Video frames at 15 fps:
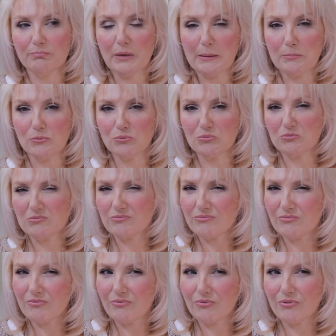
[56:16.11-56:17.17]
people
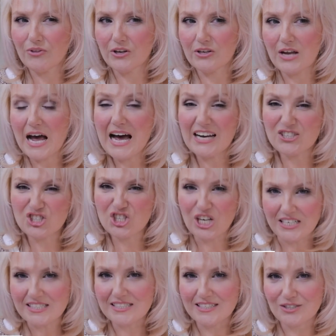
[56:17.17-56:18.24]
that aren't
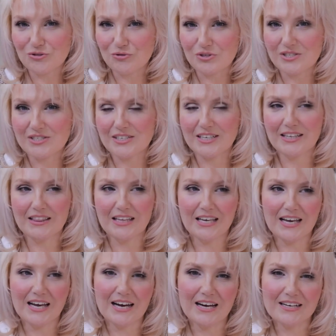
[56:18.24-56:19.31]
just interested in the
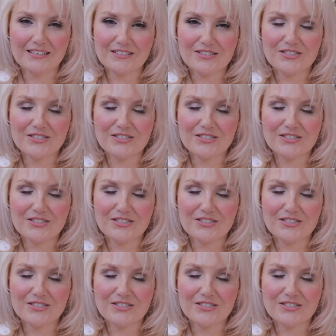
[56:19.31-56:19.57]
yarn.